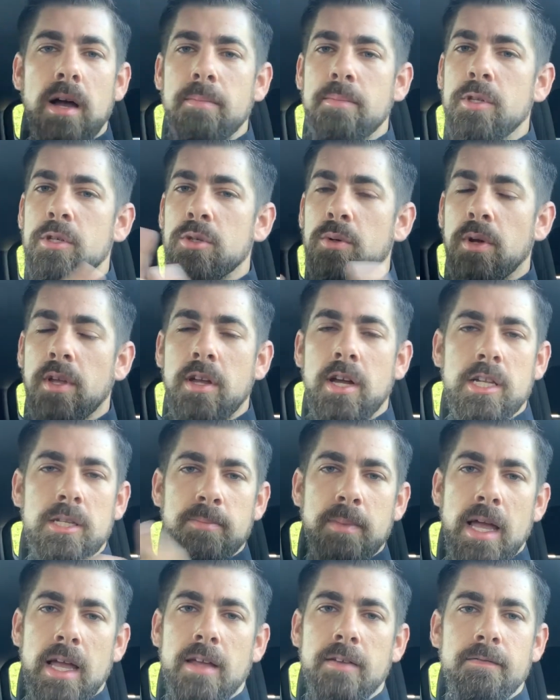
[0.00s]
the Joy-Cons
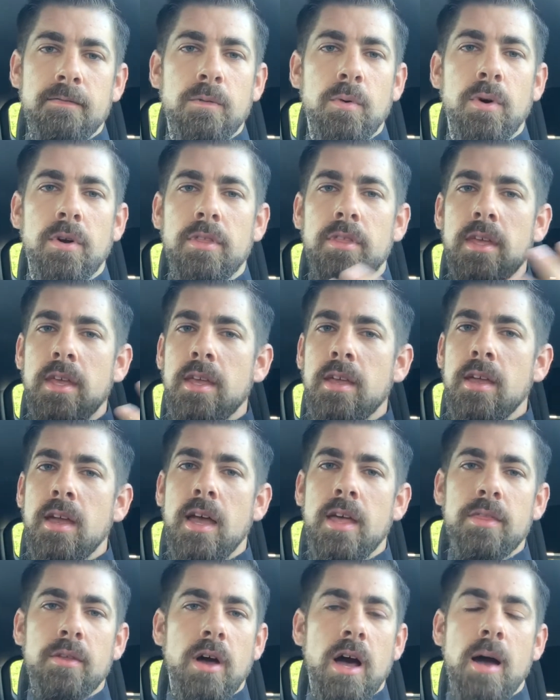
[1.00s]
back and forth,
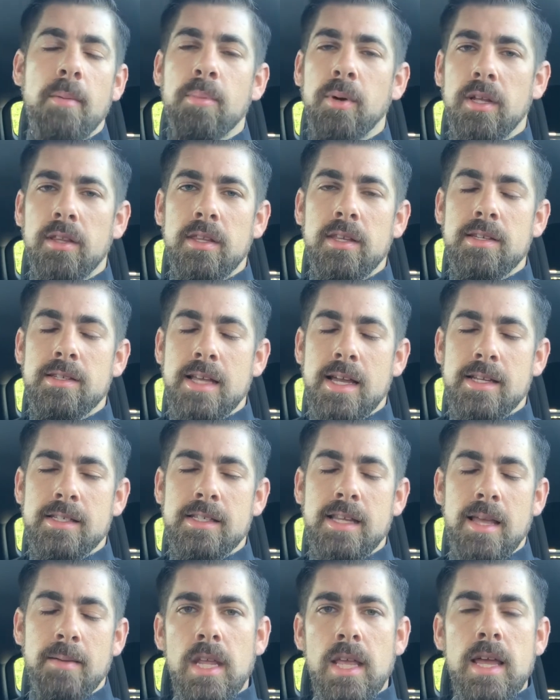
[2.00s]
and they'll operate the exact
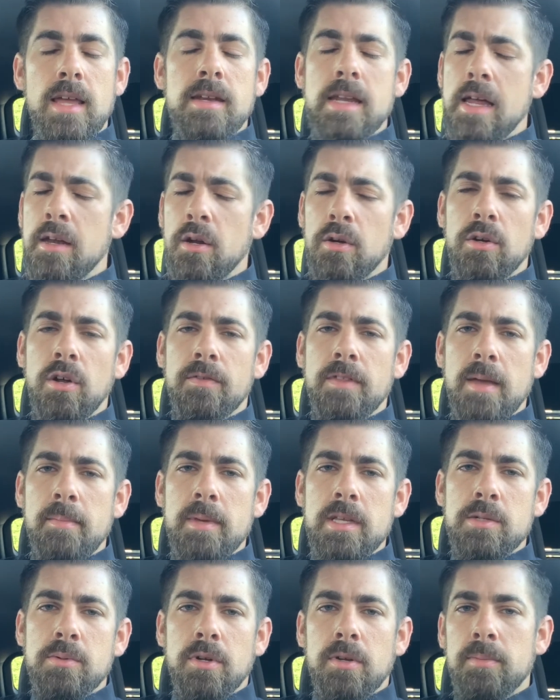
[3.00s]
same. Now, I don't know if that
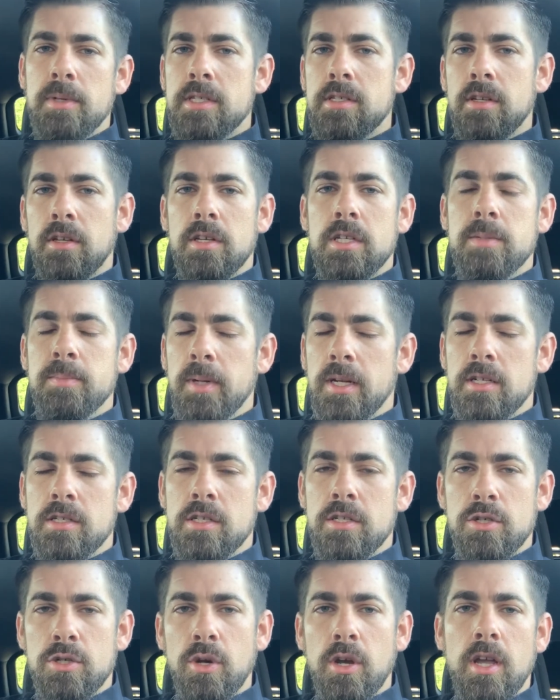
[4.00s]
means we're going to be still
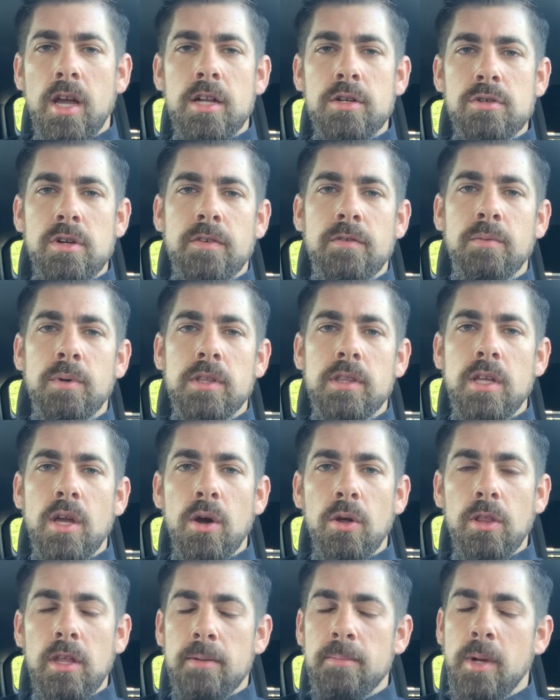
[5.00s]
experiencing Joy-Con drift with the
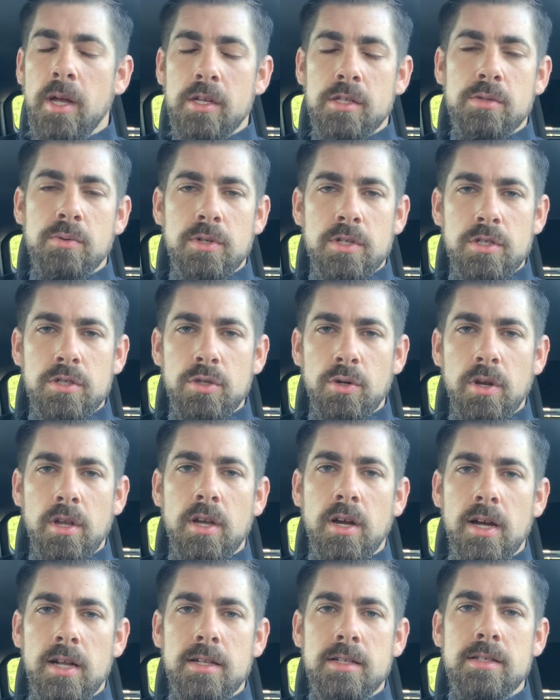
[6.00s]
OLED model Switch
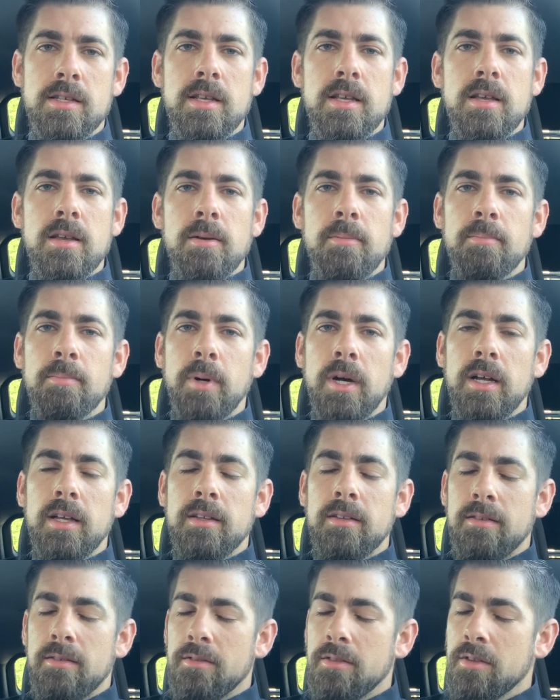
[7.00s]
Joy-Cons, but
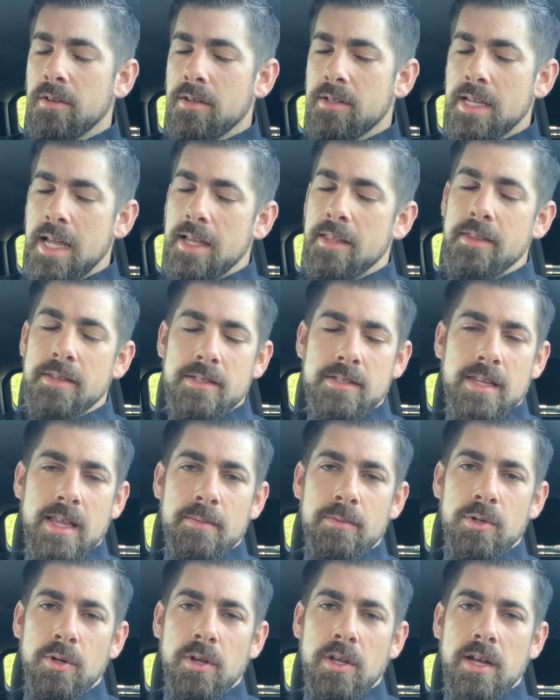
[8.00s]
they're exactly the
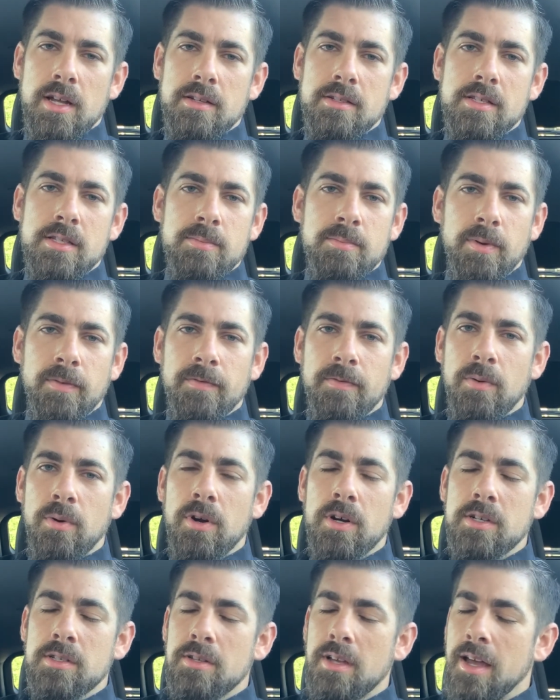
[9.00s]
same Joy-Cons as
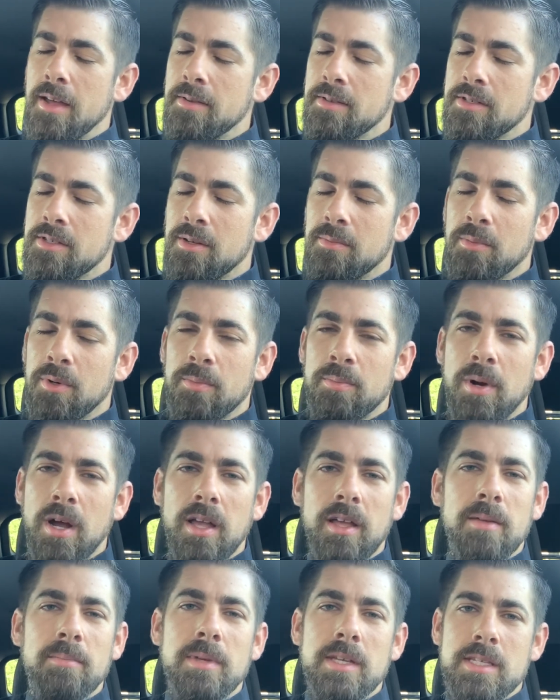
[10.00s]
before, so I'd assume we're
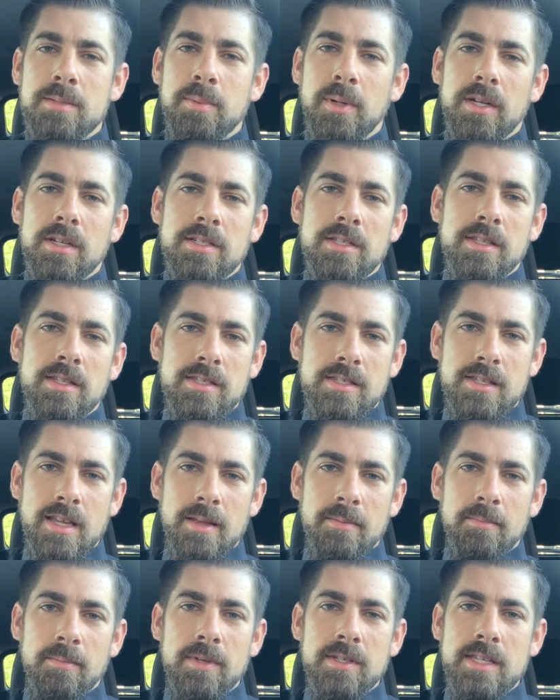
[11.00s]
probably going to be experiencing the
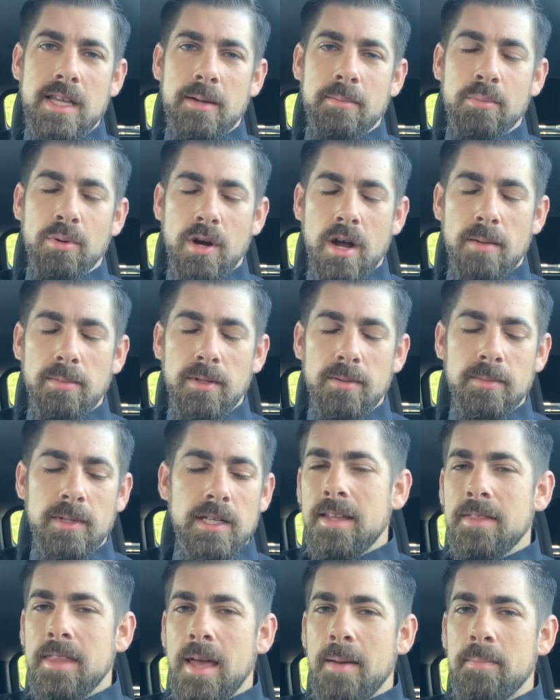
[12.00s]
same exact problem.
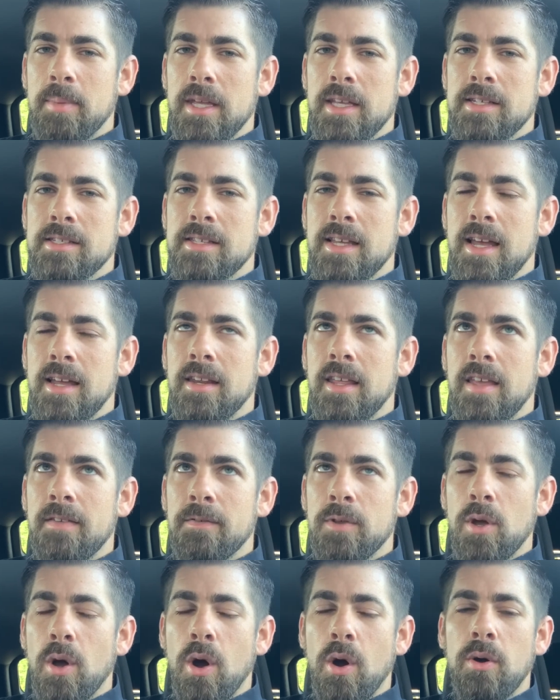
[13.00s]
That being said, if
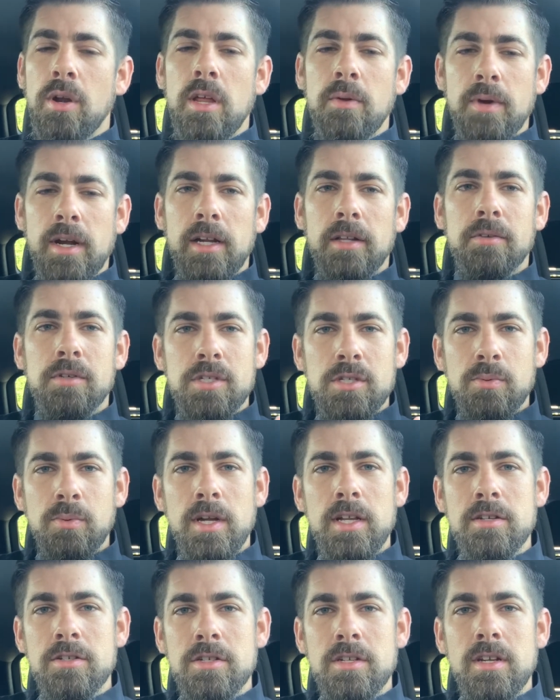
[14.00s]
you own a regular
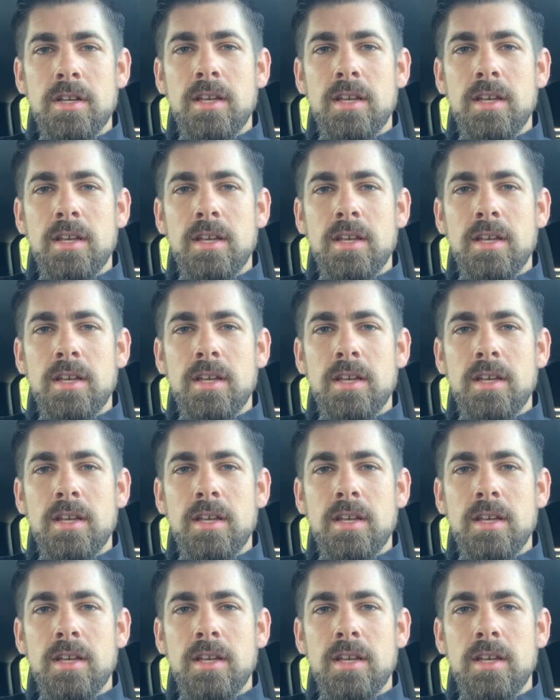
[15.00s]
Switch